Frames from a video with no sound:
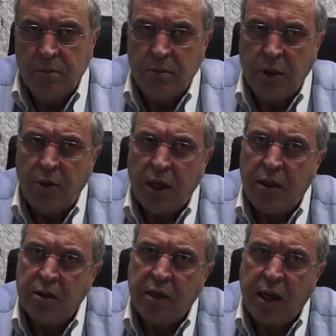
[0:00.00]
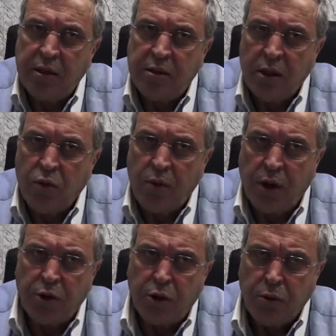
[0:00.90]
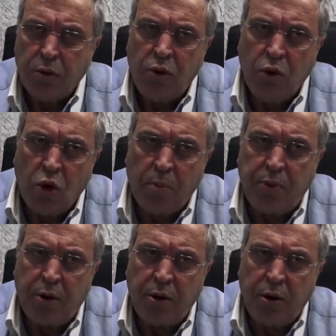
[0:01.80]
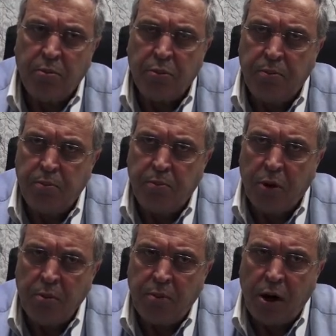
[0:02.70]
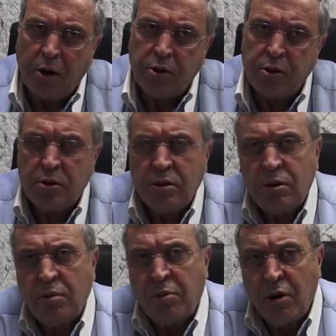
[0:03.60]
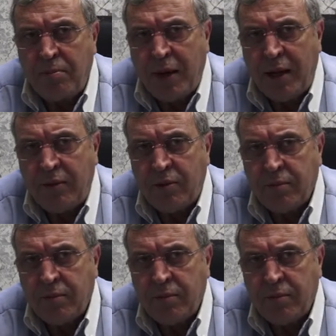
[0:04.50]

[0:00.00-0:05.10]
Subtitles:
Look at this case. We wanted to compare bone blocks, bone plate,